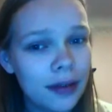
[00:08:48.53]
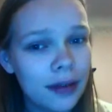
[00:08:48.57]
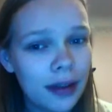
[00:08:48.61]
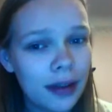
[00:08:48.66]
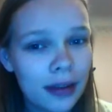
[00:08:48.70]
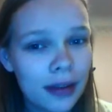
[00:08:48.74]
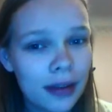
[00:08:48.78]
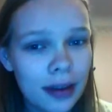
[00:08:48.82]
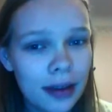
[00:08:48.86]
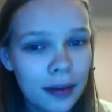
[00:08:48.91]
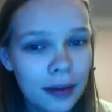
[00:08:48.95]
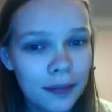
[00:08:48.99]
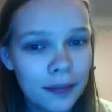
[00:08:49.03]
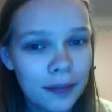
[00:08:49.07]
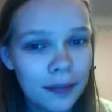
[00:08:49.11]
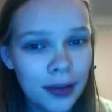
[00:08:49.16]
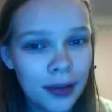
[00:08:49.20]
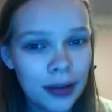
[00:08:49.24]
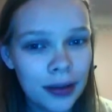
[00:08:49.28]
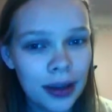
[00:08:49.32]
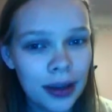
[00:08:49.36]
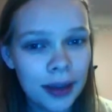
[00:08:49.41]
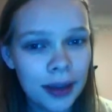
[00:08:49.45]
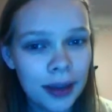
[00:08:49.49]
and then I feel
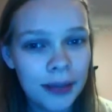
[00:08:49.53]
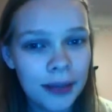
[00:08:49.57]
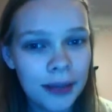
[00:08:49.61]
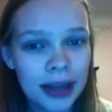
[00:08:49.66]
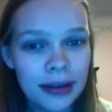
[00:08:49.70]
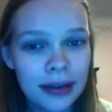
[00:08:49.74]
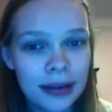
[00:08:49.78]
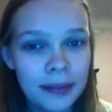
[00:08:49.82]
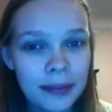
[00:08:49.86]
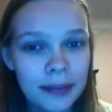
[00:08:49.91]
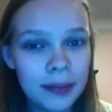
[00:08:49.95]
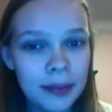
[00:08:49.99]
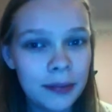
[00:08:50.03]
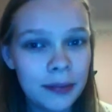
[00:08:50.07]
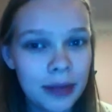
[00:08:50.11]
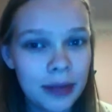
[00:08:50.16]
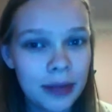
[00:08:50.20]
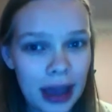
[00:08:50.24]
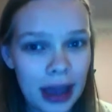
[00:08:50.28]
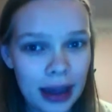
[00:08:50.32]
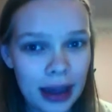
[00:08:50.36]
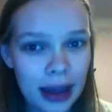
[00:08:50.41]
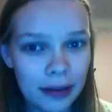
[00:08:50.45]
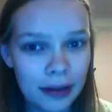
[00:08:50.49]
like I'm letting people
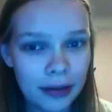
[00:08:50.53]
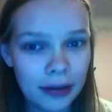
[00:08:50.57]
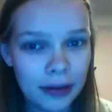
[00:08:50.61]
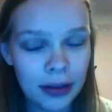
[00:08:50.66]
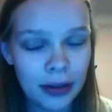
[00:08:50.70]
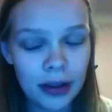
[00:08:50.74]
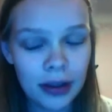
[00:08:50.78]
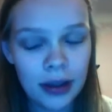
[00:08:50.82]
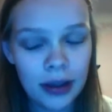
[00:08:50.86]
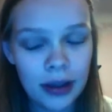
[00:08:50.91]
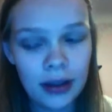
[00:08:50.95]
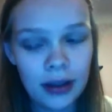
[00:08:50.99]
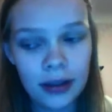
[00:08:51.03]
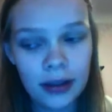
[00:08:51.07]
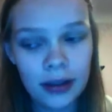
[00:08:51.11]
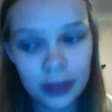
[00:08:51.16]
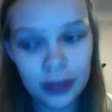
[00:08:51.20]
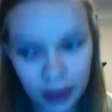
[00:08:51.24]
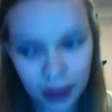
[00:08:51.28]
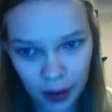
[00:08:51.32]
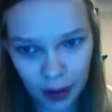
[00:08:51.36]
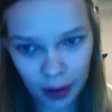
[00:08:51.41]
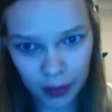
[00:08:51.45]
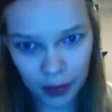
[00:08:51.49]
down.
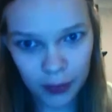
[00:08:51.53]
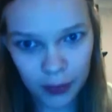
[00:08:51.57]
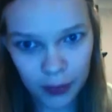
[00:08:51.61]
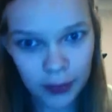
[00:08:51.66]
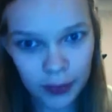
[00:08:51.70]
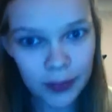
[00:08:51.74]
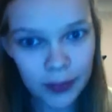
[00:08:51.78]
So